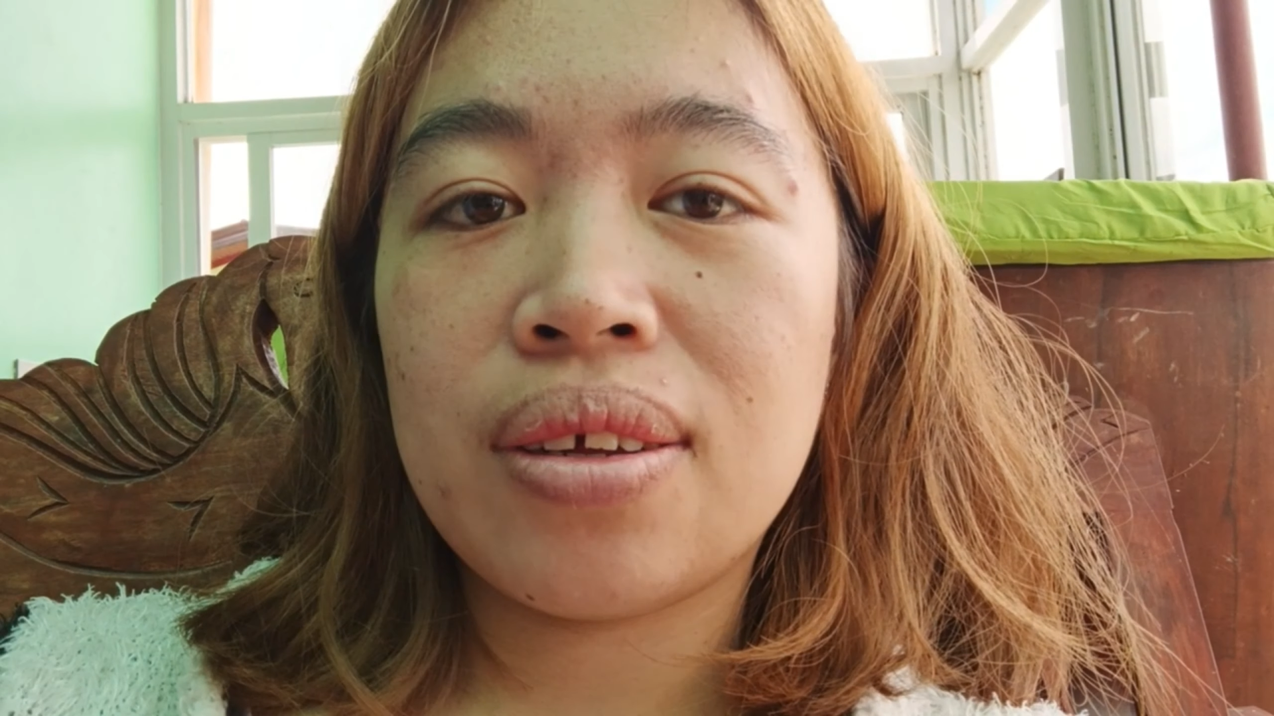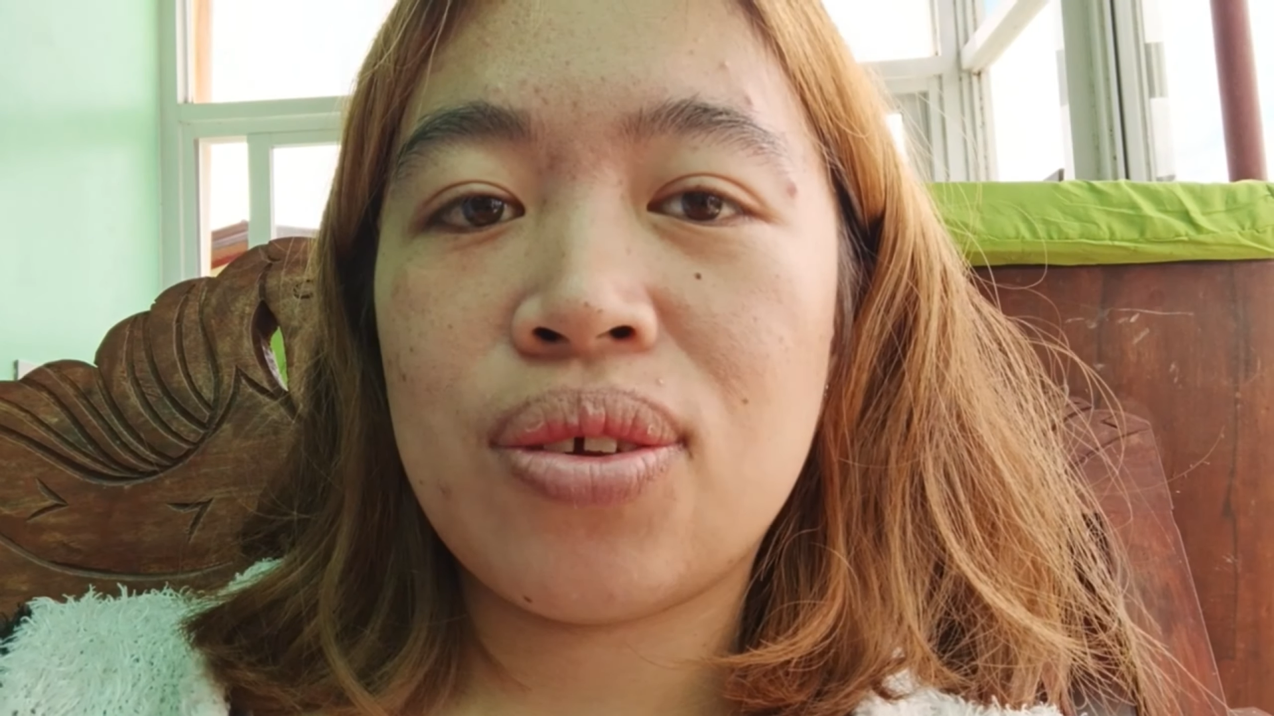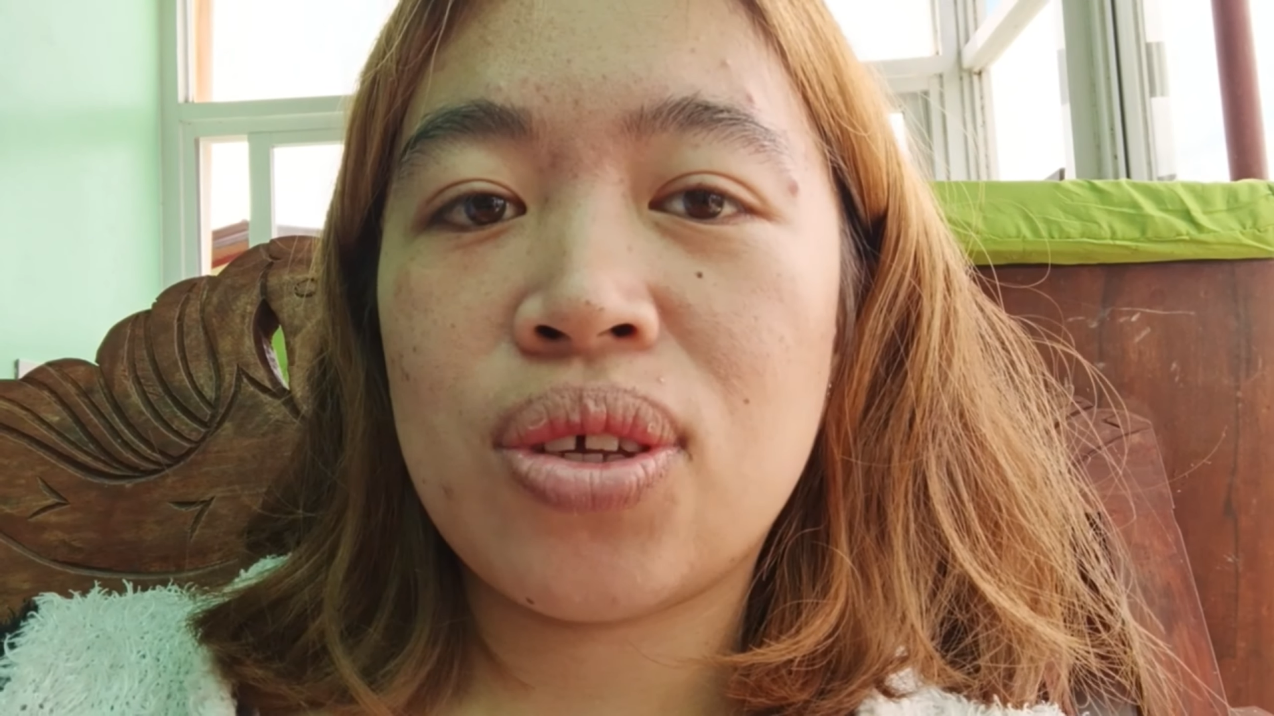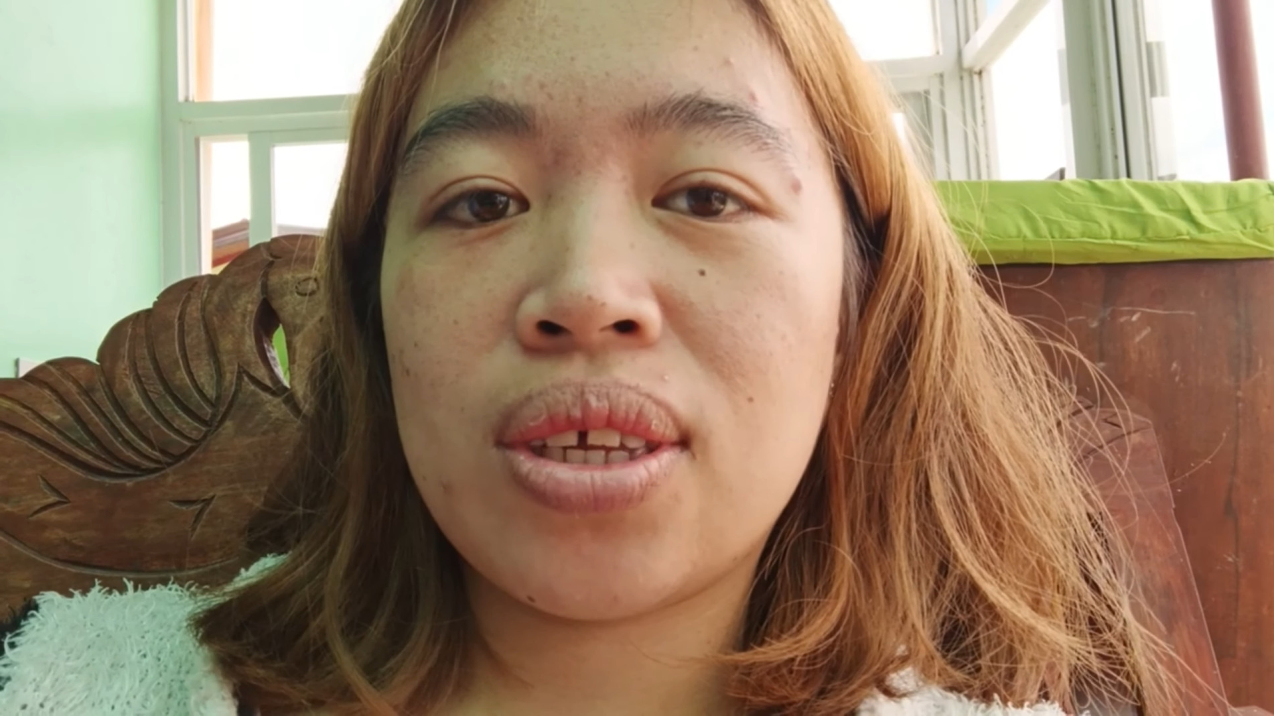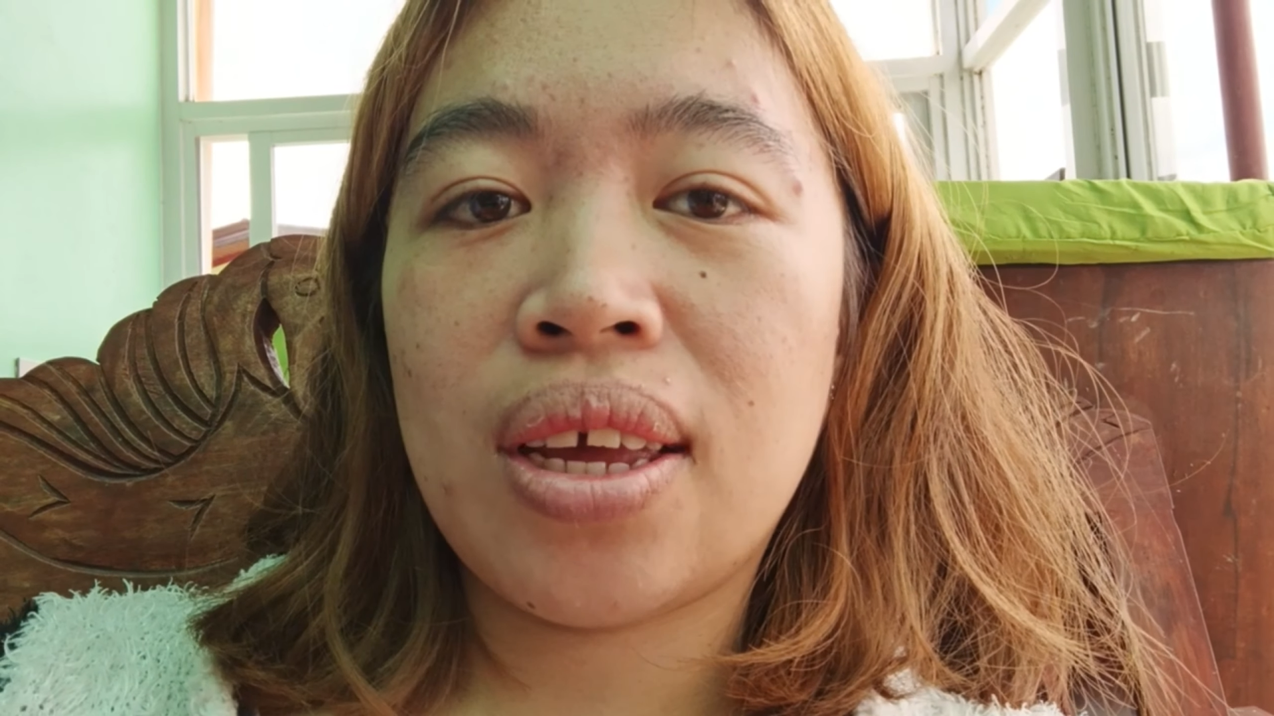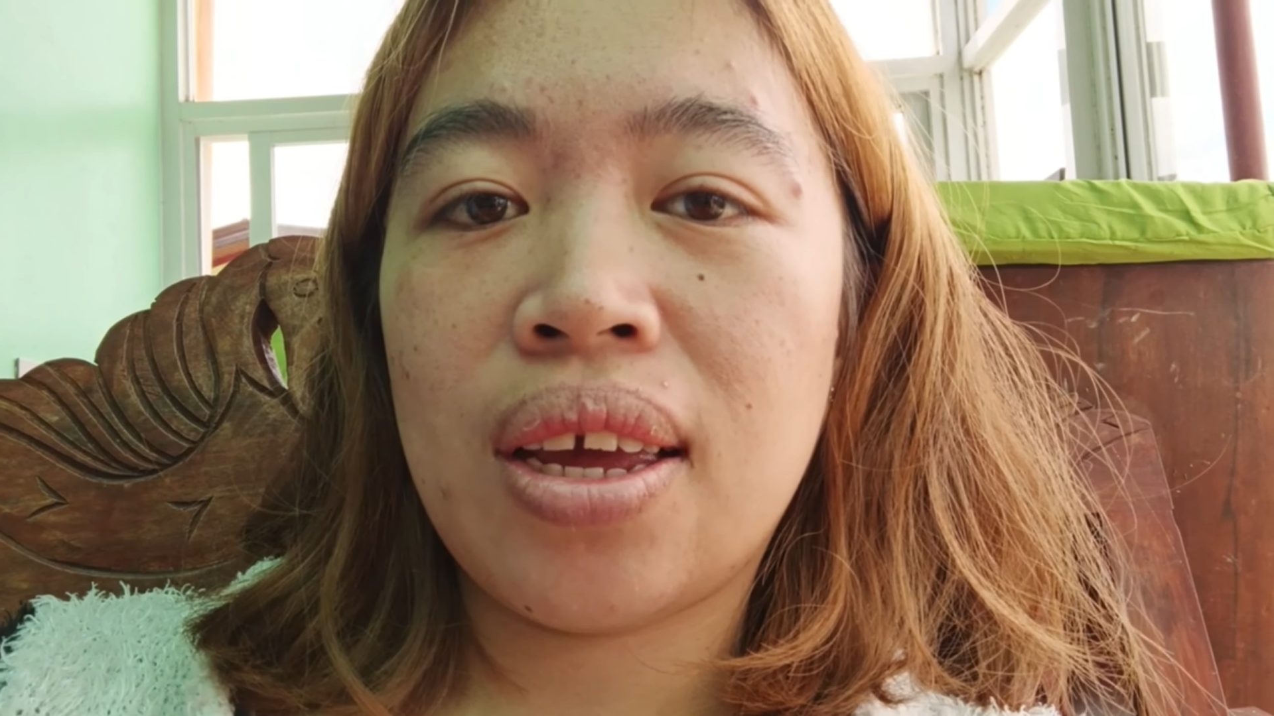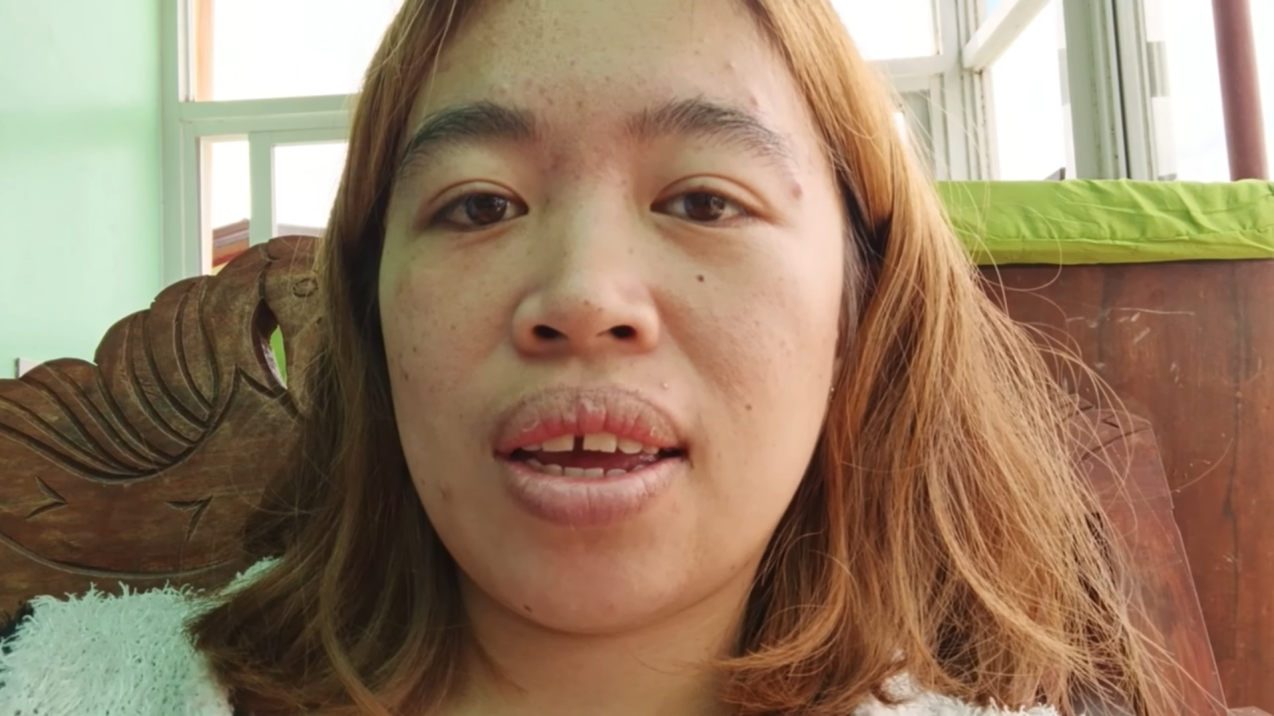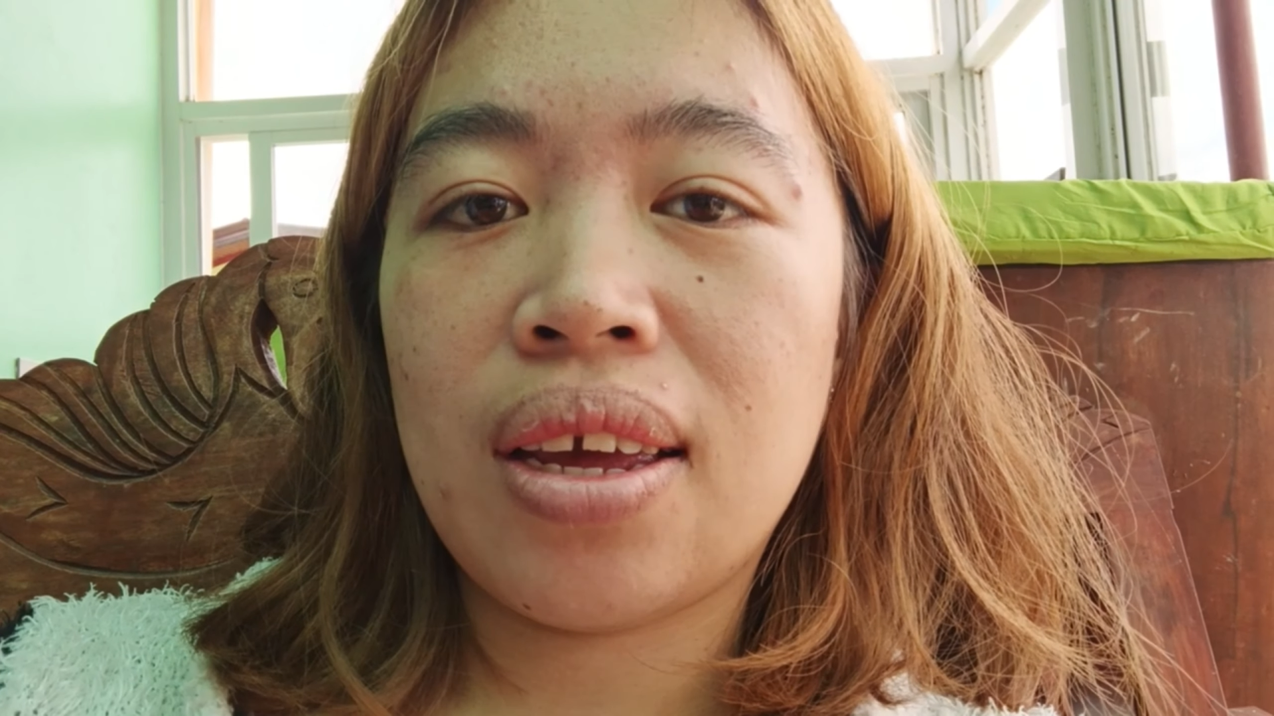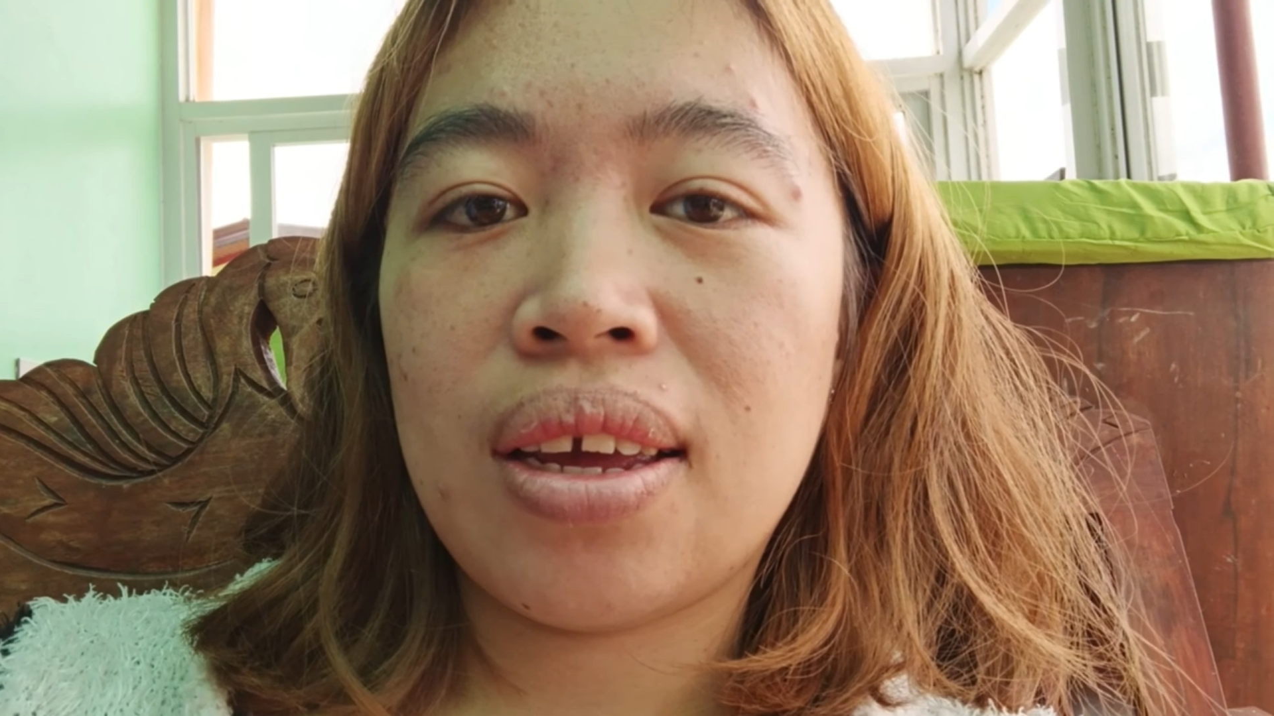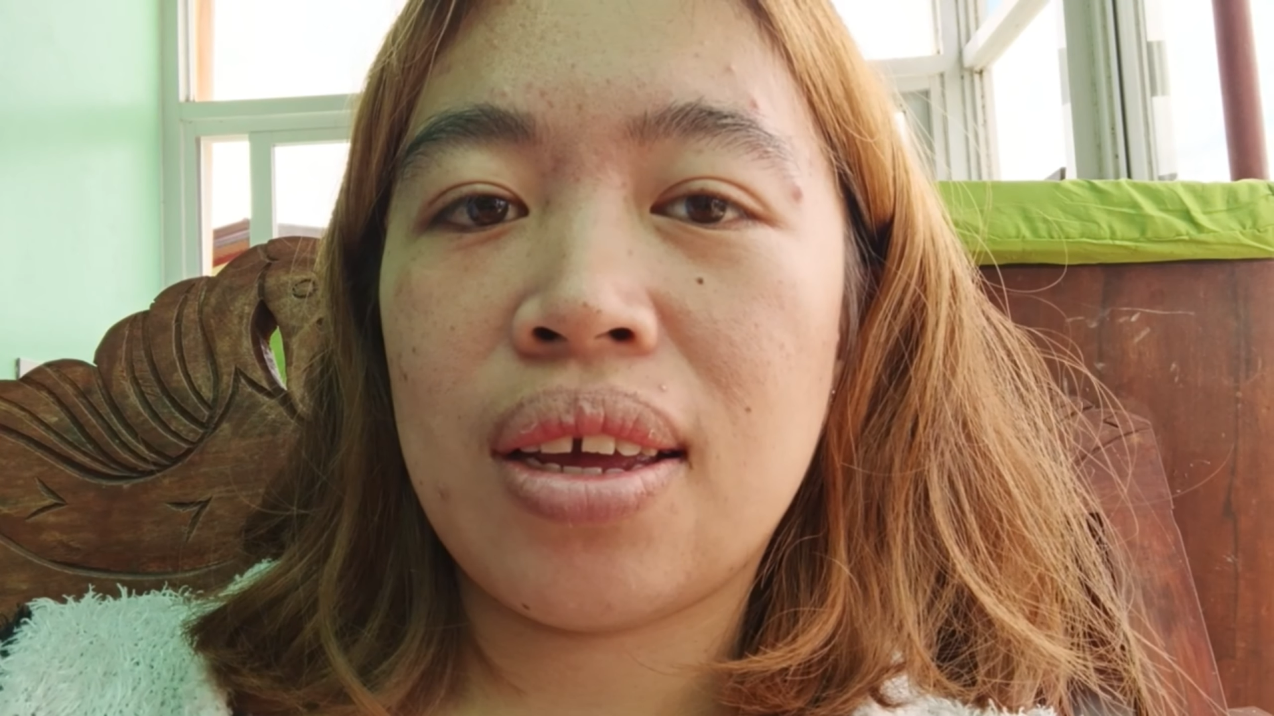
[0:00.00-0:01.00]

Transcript: to say